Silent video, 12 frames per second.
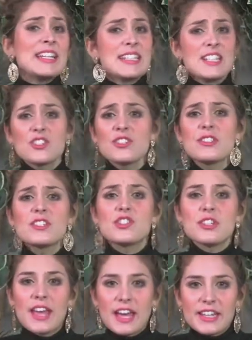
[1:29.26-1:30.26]
In addition to
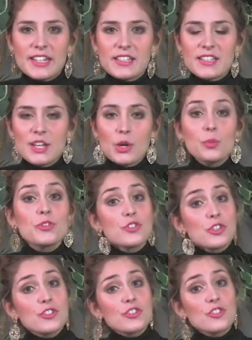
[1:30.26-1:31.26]
genetics,
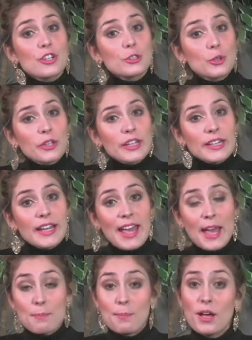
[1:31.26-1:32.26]
researchers are looking
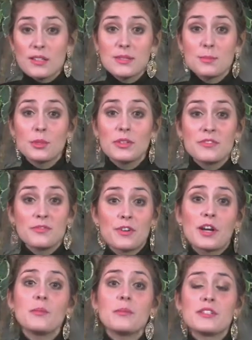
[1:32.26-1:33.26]
at possible
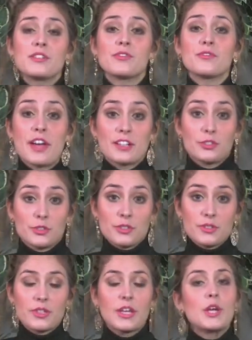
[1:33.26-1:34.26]
environmental
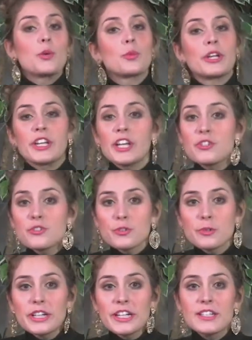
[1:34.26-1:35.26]
factors. Brain
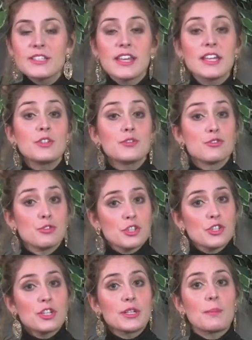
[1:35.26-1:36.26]
injuries and
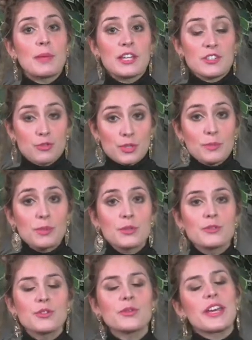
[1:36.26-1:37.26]
nutrition may
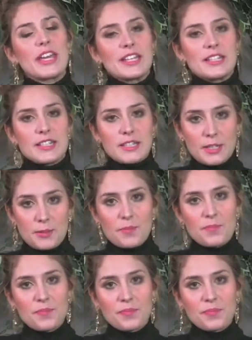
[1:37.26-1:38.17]
contribute to ADD.